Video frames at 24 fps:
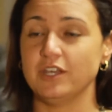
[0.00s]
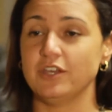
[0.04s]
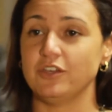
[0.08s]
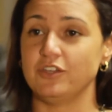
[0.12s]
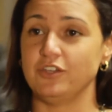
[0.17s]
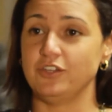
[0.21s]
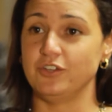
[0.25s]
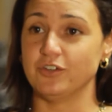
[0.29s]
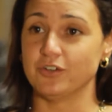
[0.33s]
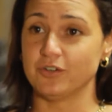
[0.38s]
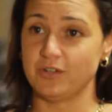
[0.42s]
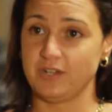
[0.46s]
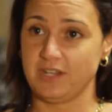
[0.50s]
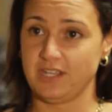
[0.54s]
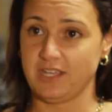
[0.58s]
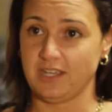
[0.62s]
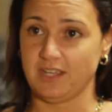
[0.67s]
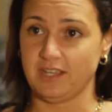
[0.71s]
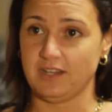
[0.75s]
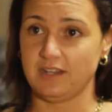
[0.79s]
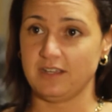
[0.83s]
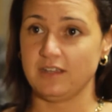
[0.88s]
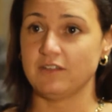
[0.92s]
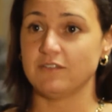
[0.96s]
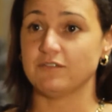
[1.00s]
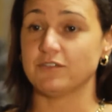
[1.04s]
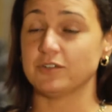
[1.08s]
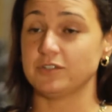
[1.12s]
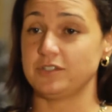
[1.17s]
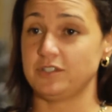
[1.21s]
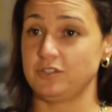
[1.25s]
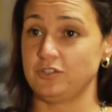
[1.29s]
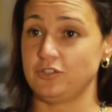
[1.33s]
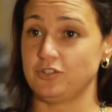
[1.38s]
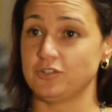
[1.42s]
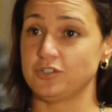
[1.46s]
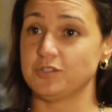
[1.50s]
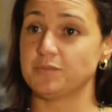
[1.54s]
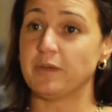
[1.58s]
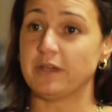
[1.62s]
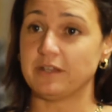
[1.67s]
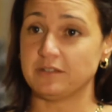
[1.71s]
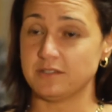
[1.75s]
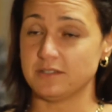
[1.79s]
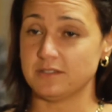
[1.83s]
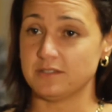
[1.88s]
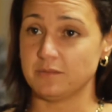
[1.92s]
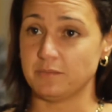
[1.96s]
your need versus your
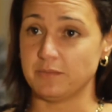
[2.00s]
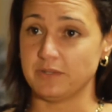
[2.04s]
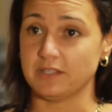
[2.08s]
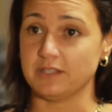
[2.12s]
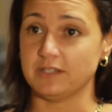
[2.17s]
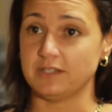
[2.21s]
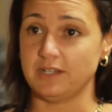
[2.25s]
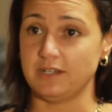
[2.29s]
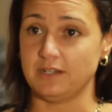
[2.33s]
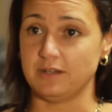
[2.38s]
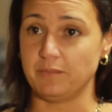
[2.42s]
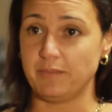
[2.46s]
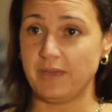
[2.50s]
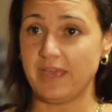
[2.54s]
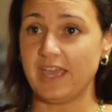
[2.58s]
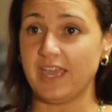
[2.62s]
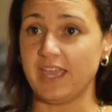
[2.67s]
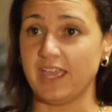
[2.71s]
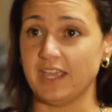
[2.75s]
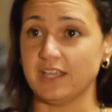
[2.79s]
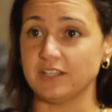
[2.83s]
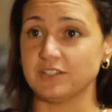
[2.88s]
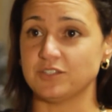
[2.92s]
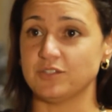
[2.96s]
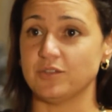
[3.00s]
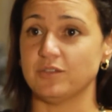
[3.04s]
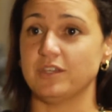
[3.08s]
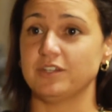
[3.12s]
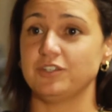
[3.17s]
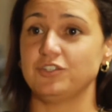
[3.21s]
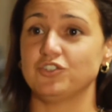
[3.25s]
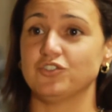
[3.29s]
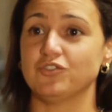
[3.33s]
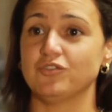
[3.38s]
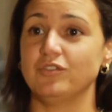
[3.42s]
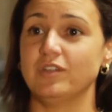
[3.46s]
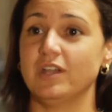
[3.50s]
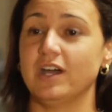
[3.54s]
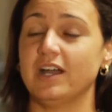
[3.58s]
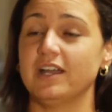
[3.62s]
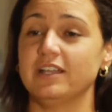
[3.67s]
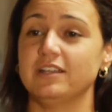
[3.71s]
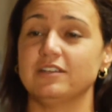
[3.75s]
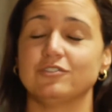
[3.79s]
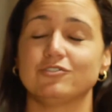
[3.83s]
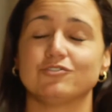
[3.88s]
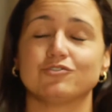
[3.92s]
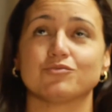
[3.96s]
spouse's ability to pay so that you're
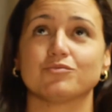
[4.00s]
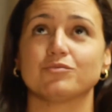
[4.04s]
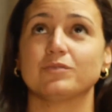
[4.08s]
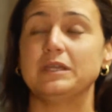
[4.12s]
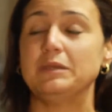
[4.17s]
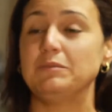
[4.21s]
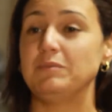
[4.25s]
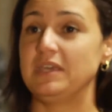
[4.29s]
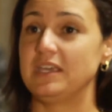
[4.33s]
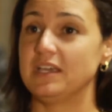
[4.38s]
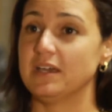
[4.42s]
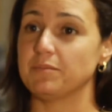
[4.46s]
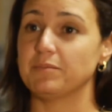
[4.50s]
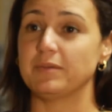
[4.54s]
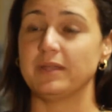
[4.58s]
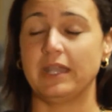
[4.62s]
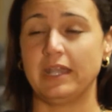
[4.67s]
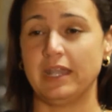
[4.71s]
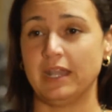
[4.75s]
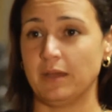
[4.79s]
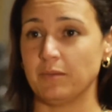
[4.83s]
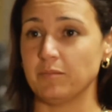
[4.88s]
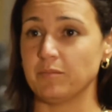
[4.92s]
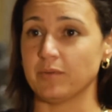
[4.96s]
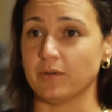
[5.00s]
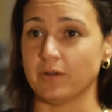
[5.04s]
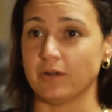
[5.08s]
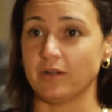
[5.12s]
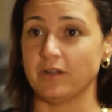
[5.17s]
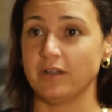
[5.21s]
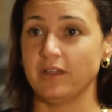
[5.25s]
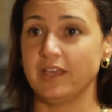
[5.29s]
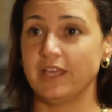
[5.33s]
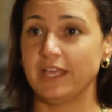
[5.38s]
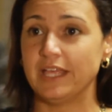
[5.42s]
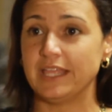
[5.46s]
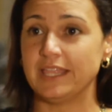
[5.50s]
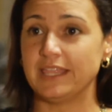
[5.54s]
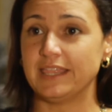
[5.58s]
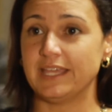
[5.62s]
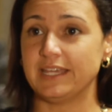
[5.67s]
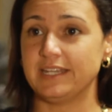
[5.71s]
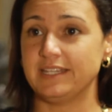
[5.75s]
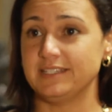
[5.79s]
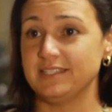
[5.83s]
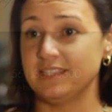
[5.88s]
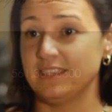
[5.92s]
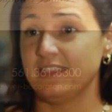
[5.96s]
not dreaming up a number
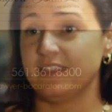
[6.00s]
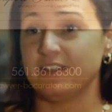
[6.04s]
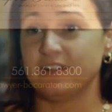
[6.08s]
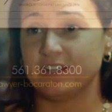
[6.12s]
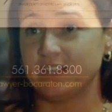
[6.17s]
that isn't there